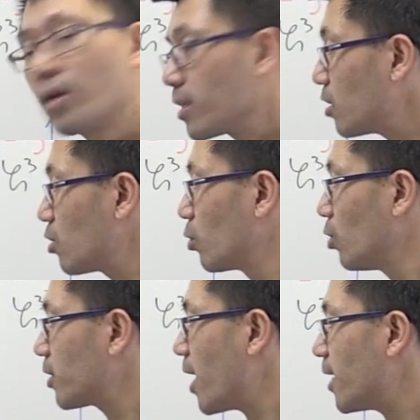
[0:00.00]
ring that you could
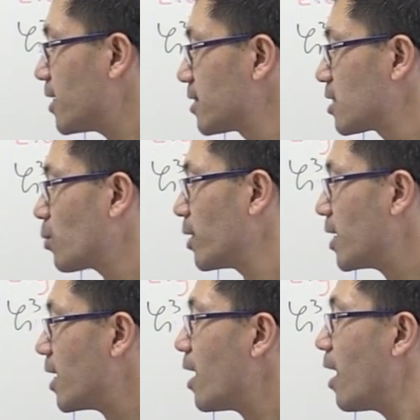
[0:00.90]
look at is this one
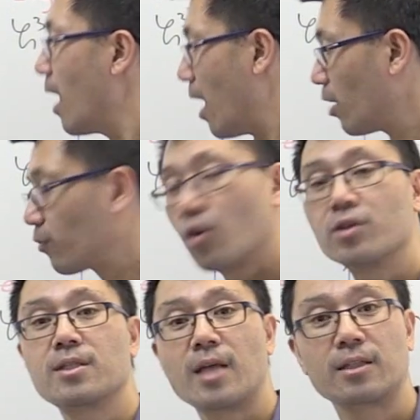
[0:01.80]
here, and of
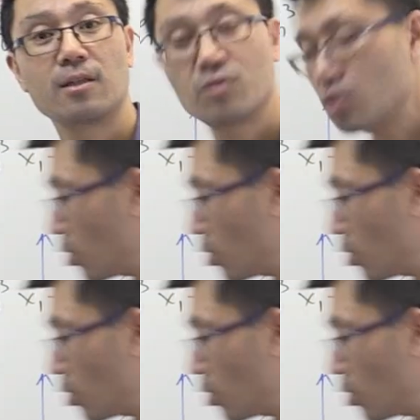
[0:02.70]
course that gives